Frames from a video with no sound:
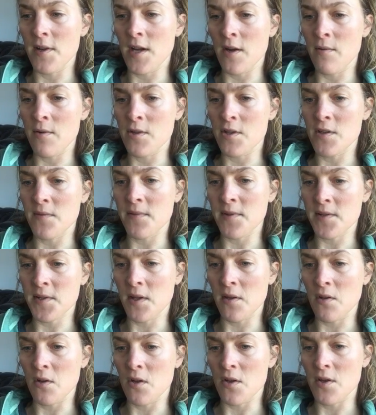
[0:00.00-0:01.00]
Now I just feel
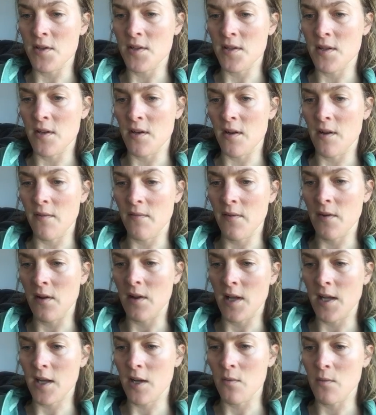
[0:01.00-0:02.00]
so lost, and I feel
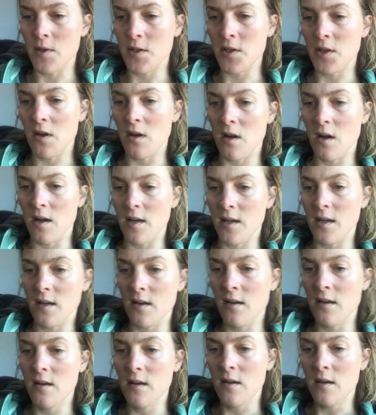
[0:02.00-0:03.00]
like I wish I'd
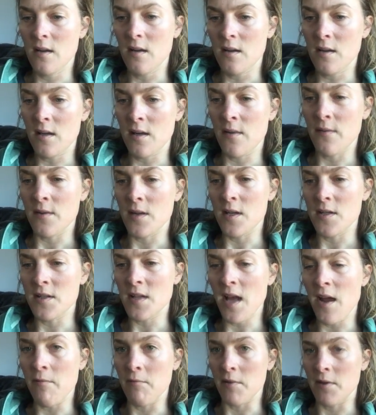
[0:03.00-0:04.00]
given in
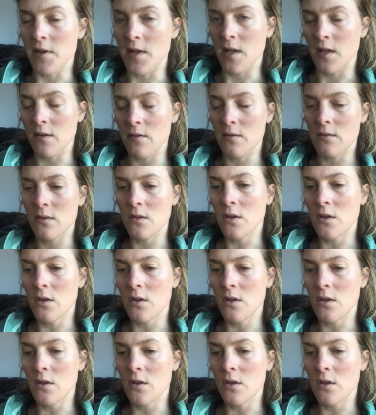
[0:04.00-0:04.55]
to everything.